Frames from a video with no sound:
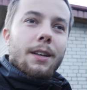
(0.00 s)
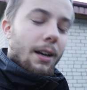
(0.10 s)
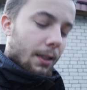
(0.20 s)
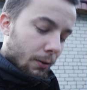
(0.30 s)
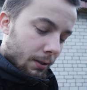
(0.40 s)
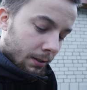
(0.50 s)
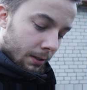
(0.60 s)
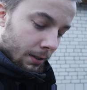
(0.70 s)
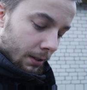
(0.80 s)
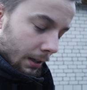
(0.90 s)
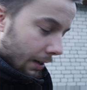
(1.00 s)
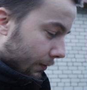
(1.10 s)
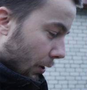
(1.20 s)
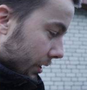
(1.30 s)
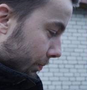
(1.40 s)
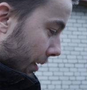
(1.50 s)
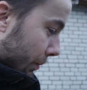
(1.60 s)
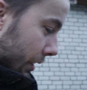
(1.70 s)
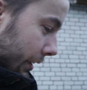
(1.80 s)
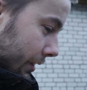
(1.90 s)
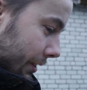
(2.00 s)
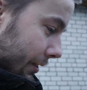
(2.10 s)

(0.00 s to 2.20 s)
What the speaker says: I thought I've lost my mind.